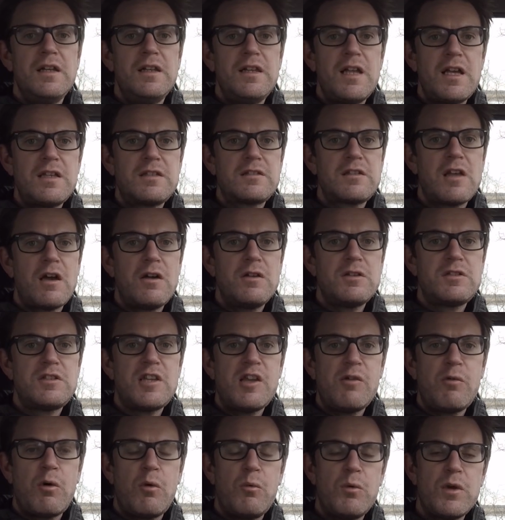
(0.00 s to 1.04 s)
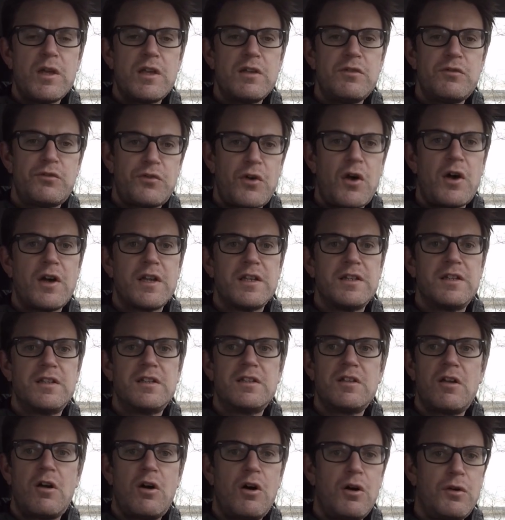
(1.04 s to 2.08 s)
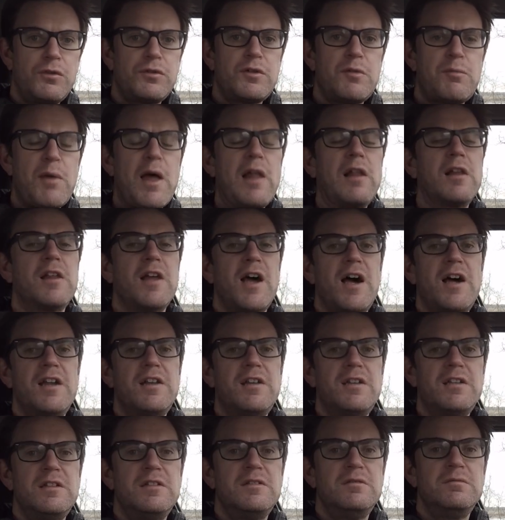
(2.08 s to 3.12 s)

let's go and see what we can find. Off to Bellegarde.